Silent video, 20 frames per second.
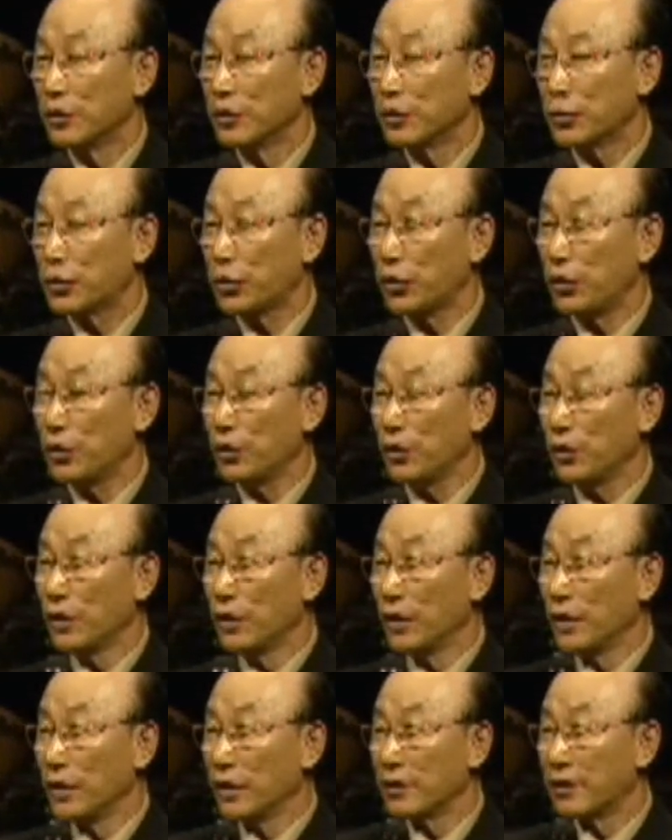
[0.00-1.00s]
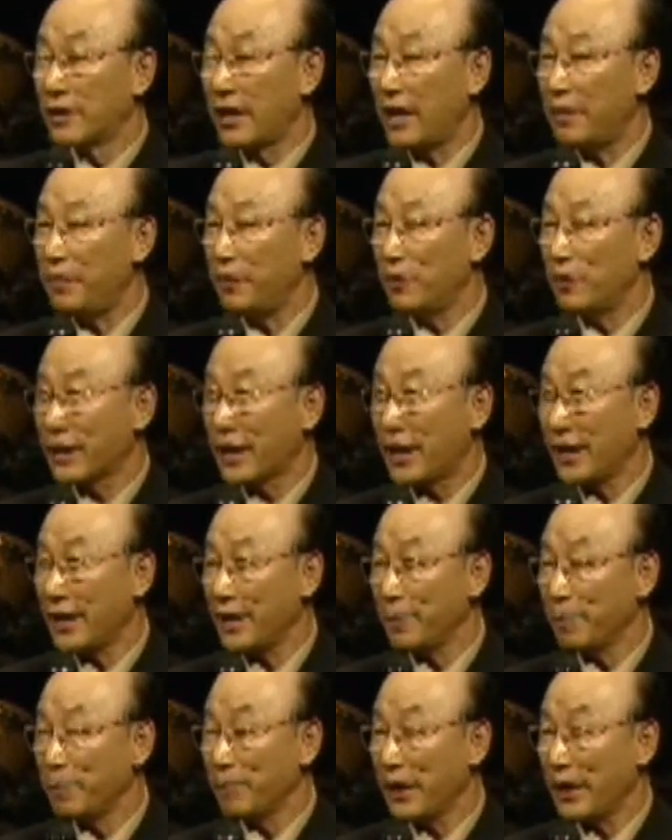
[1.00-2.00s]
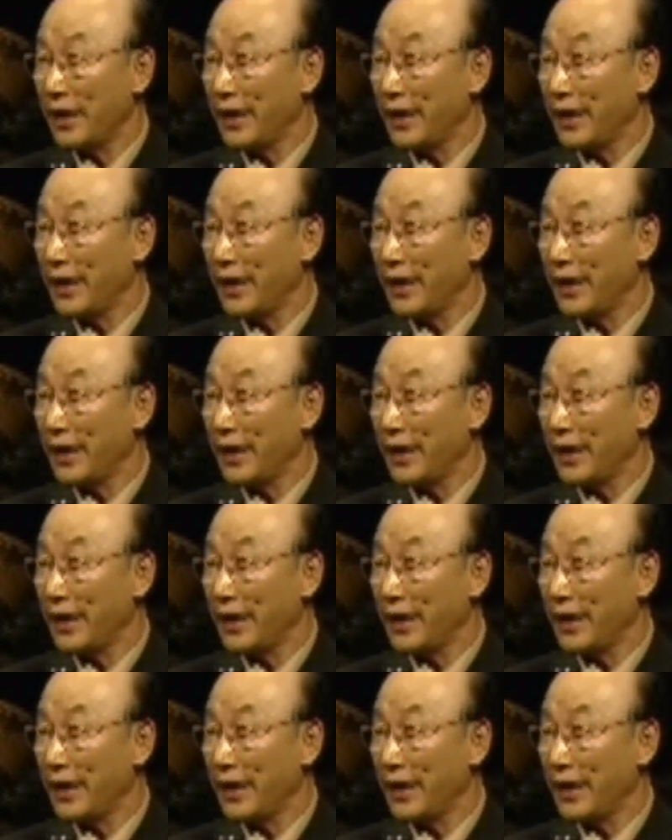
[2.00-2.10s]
So devil came